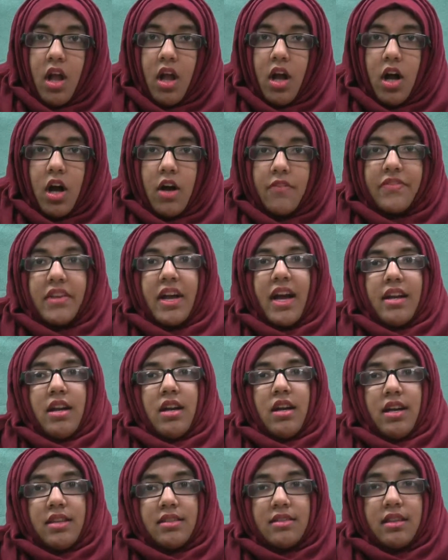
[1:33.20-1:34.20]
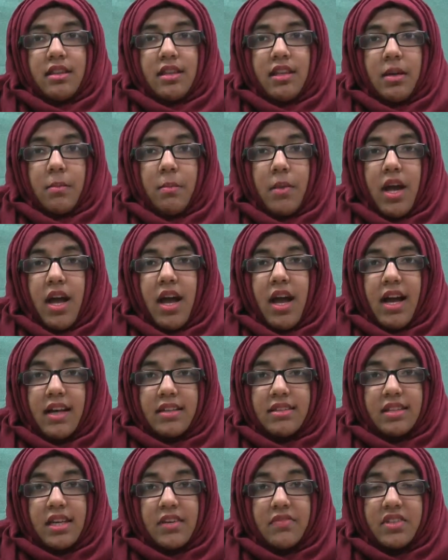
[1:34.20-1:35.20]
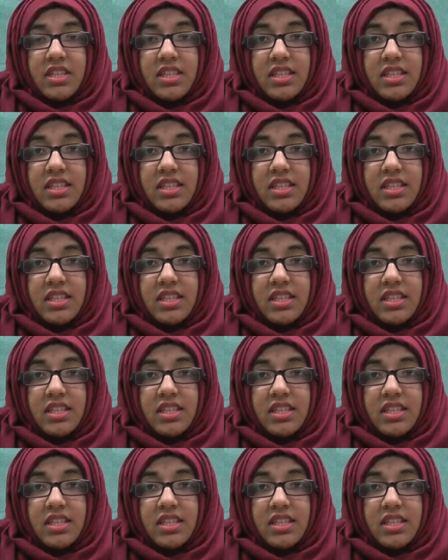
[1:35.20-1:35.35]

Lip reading: After analysing them, I saved